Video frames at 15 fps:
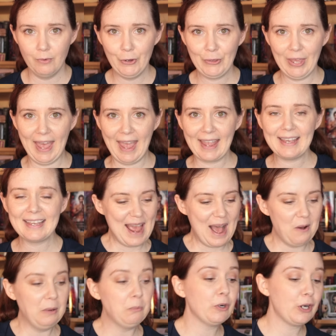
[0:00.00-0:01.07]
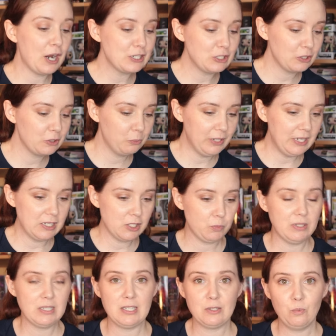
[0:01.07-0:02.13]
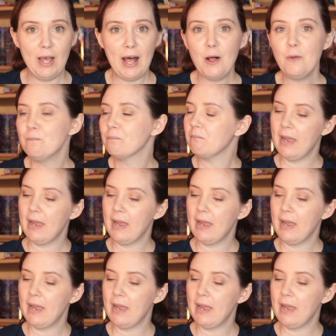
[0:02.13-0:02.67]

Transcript: Okay, now in regards to the reading sprints as well,